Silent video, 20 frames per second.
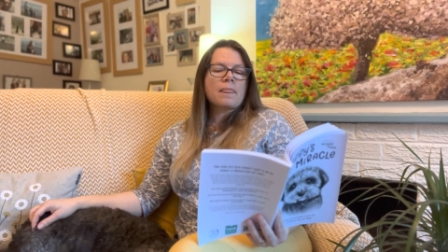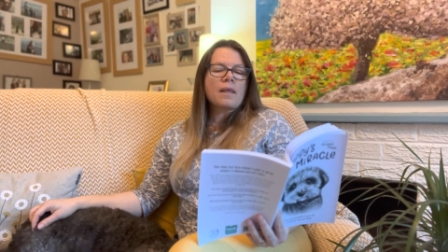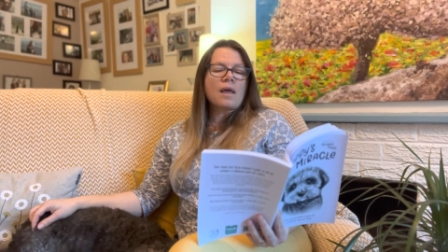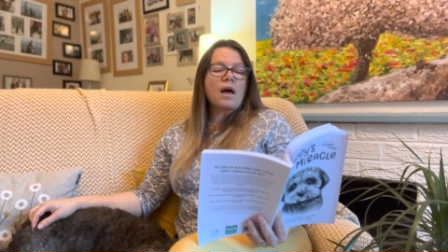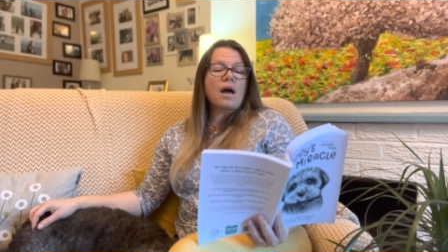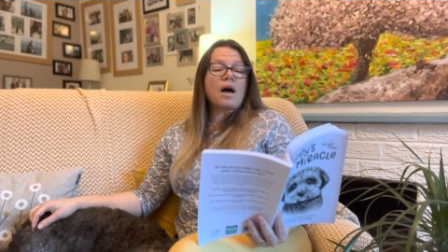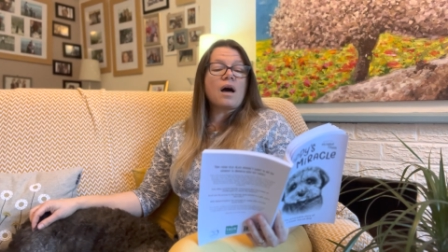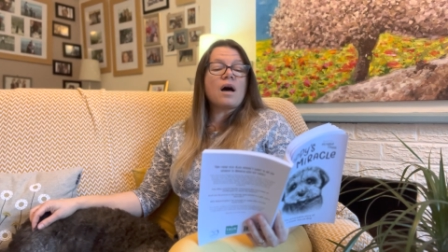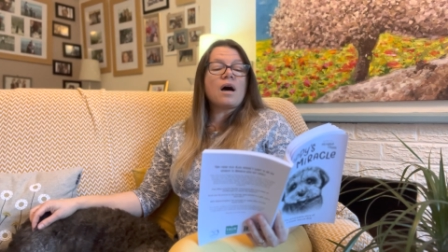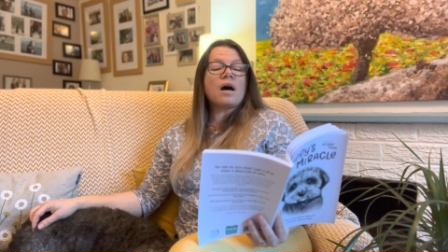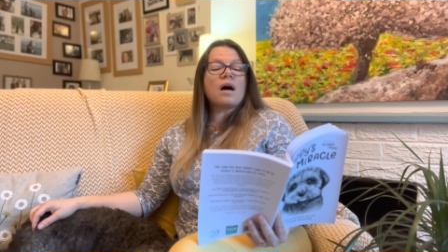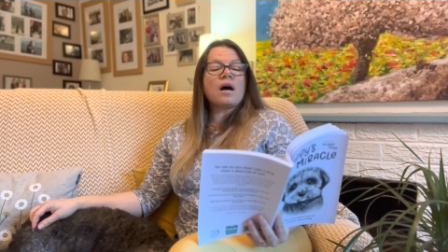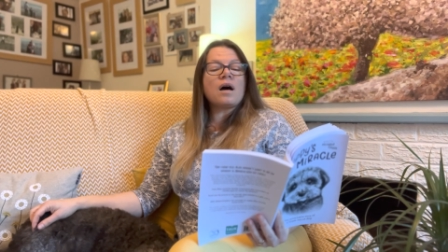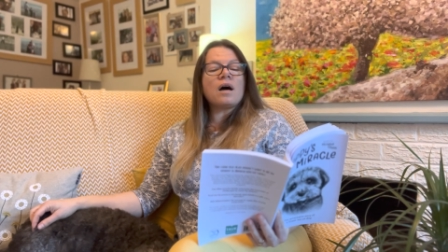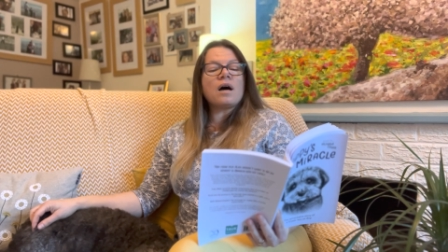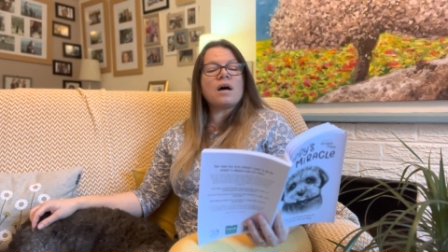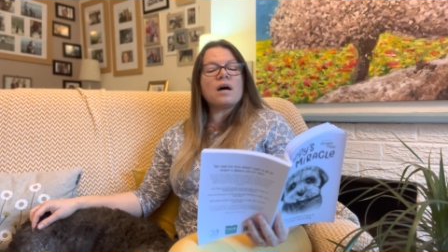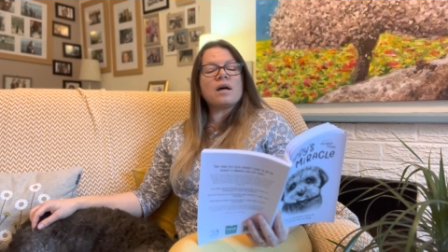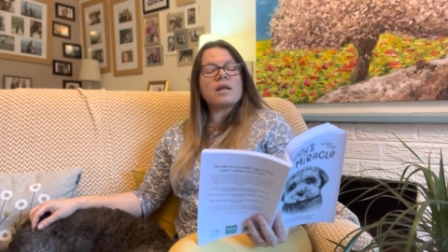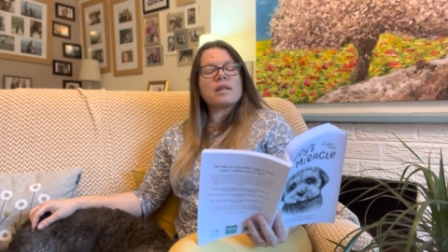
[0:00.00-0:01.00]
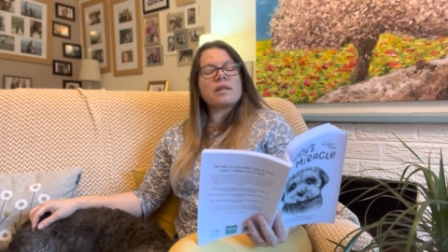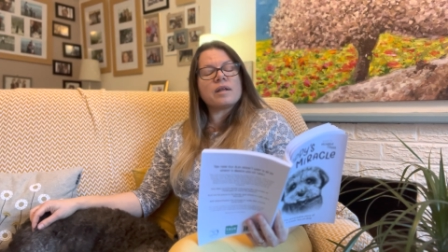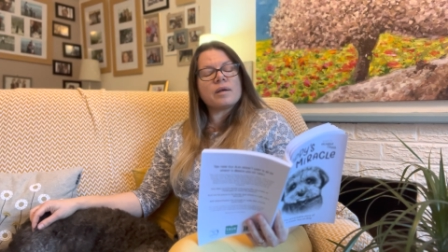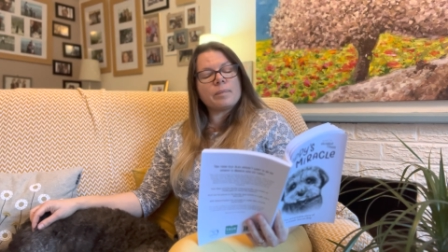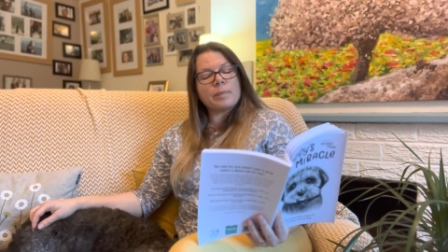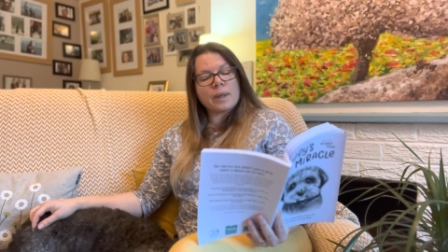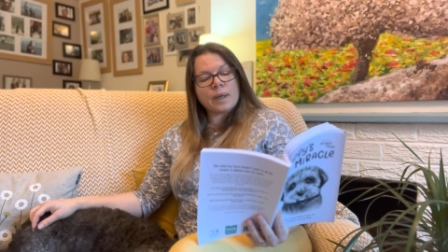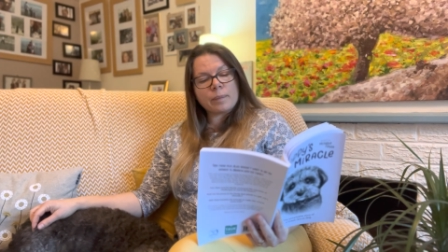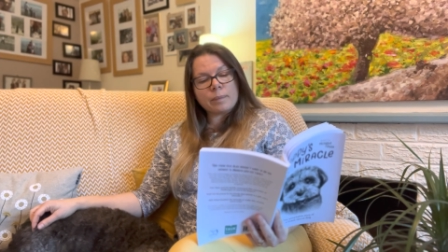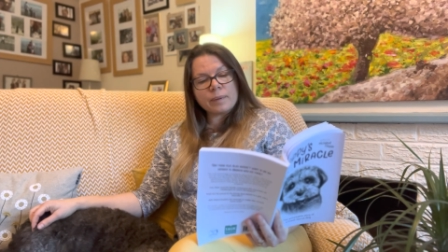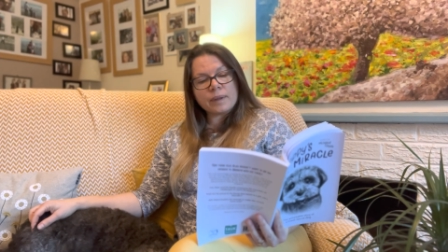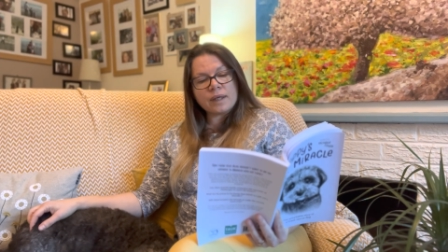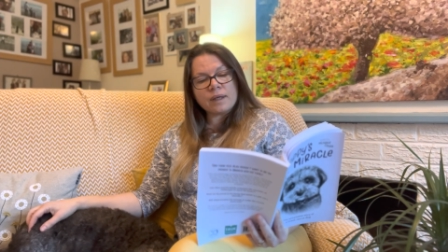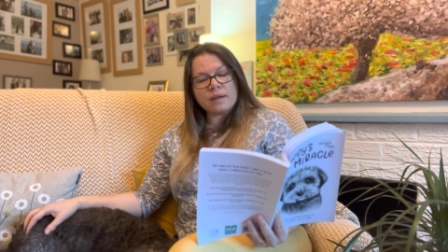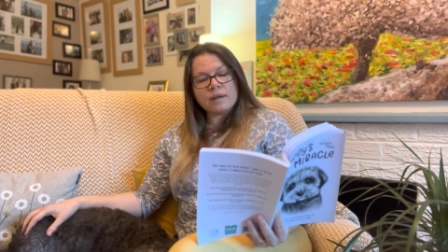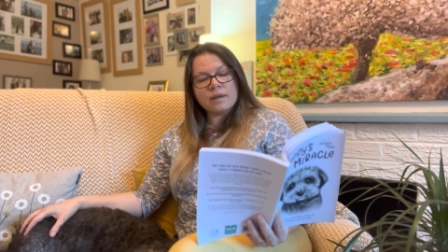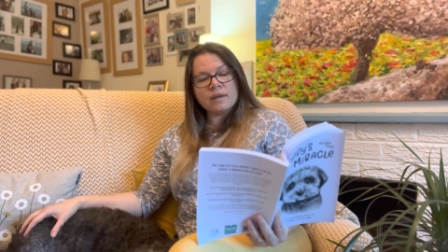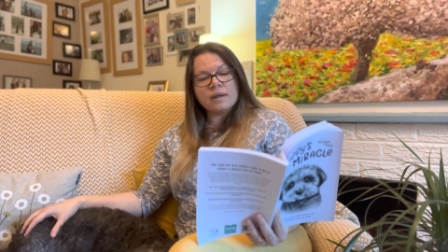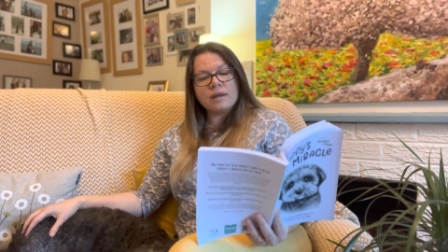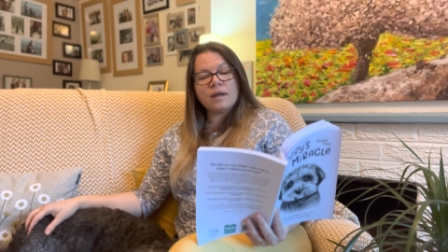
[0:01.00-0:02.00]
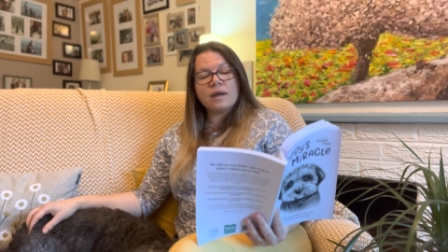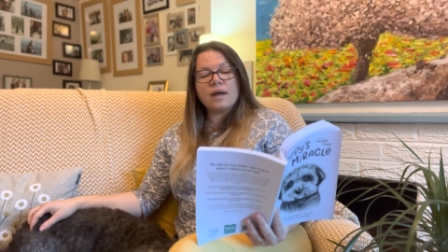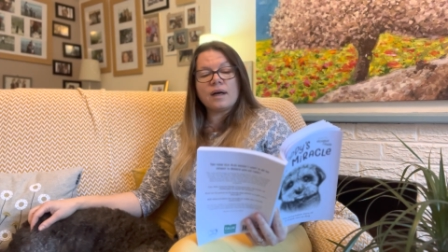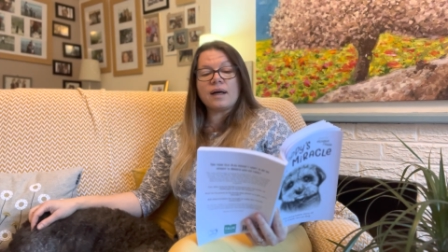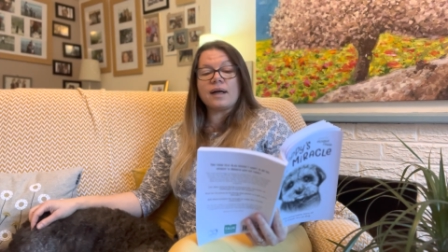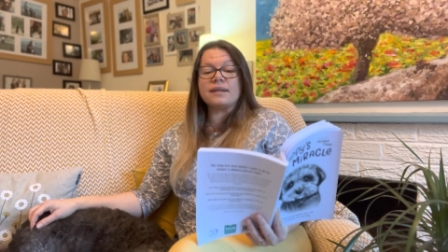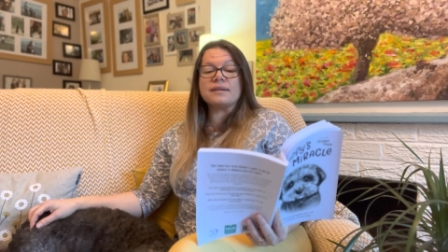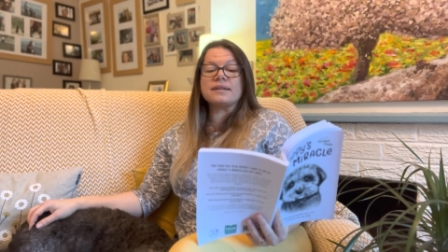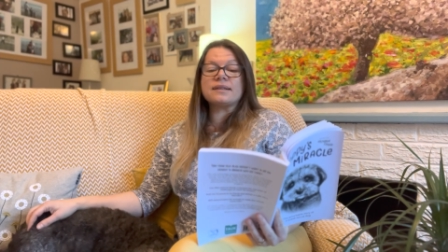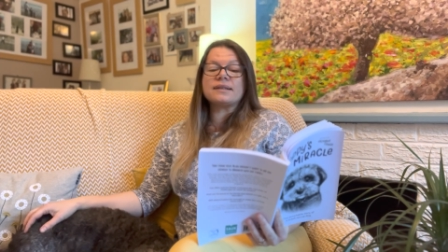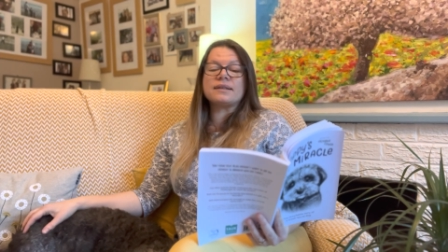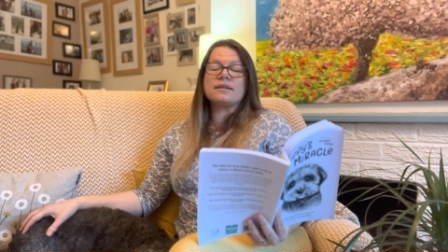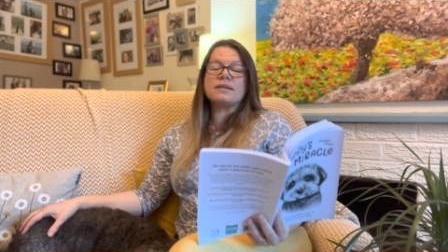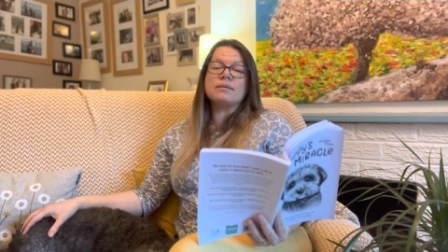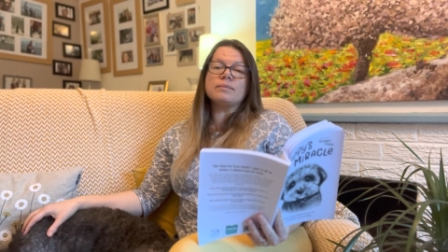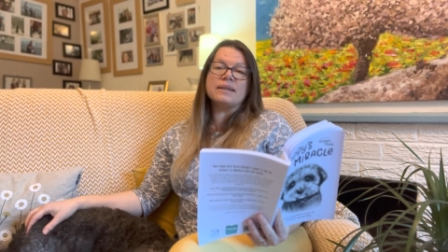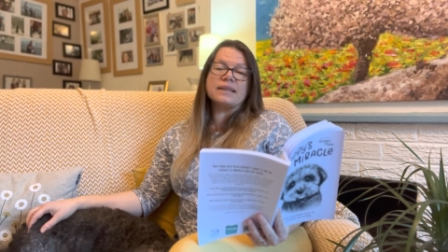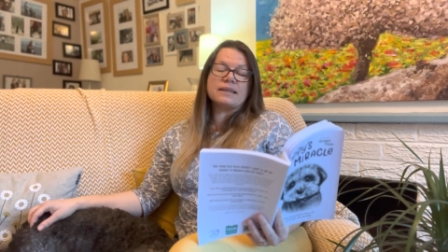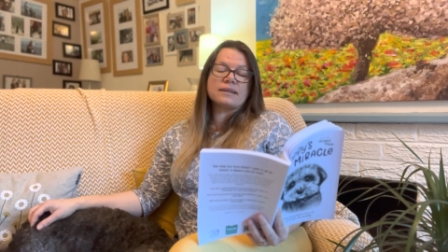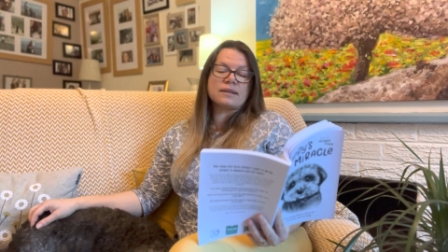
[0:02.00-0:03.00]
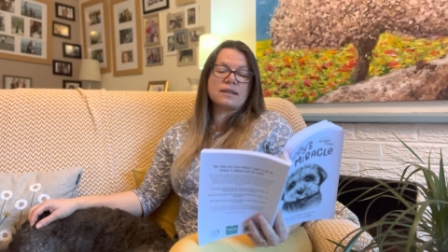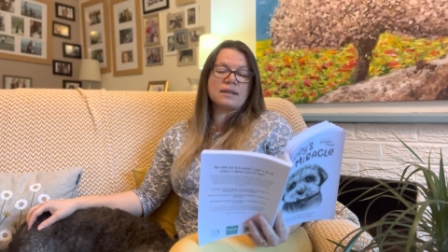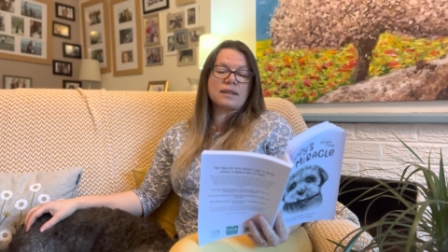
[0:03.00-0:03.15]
"Ah, the puppy," answered Mr.